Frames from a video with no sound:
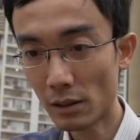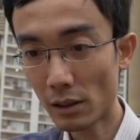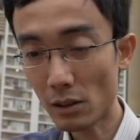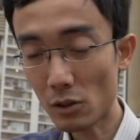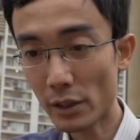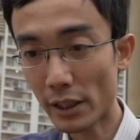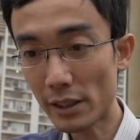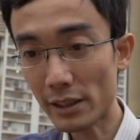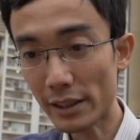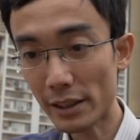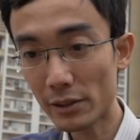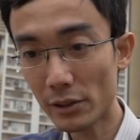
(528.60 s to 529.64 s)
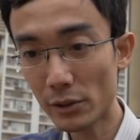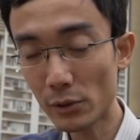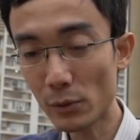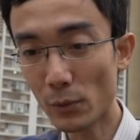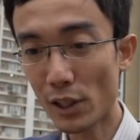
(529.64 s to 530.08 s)
Okay, it
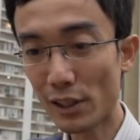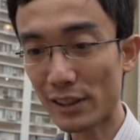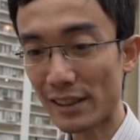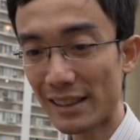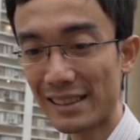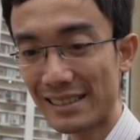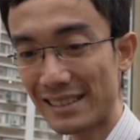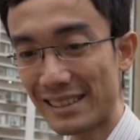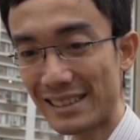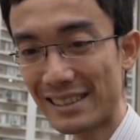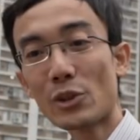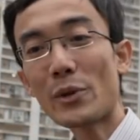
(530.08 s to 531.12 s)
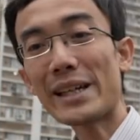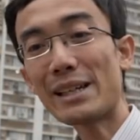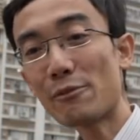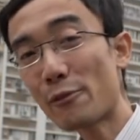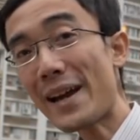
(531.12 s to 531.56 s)
do work. So
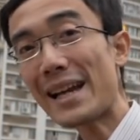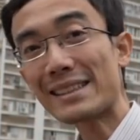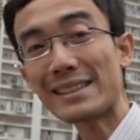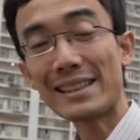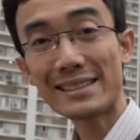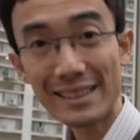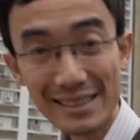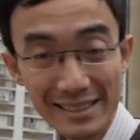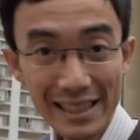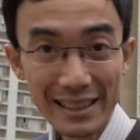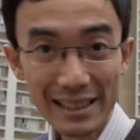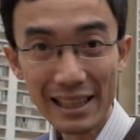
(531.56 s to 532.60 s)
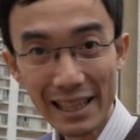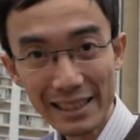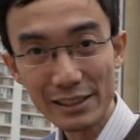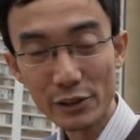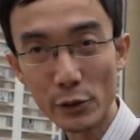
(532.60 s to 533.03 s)
in fact, it just sends a
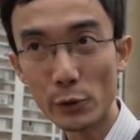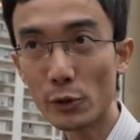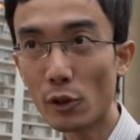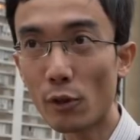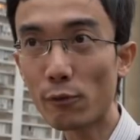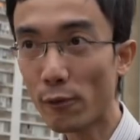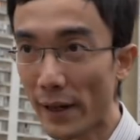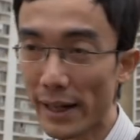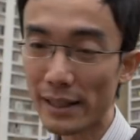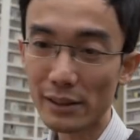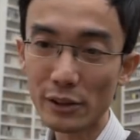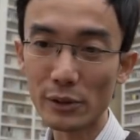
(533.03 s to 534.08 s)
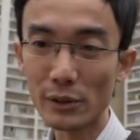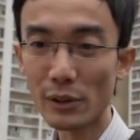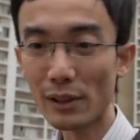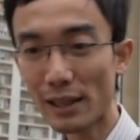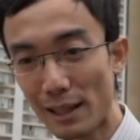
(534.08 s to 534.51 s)
link to your friend, to
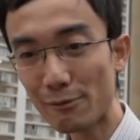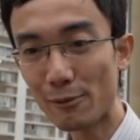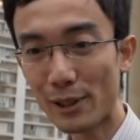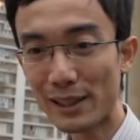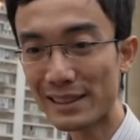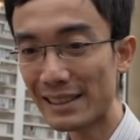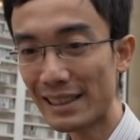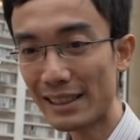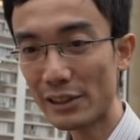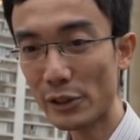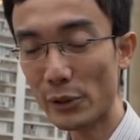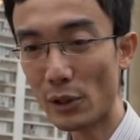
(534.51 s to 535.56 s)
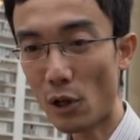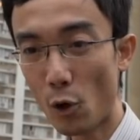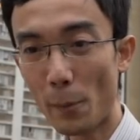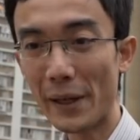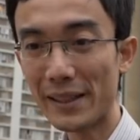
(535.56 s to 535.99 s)
your loved one to
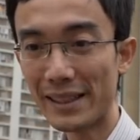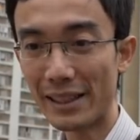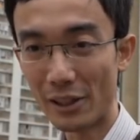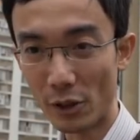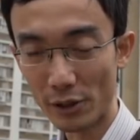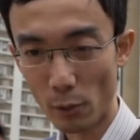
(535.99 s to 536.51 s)
open it on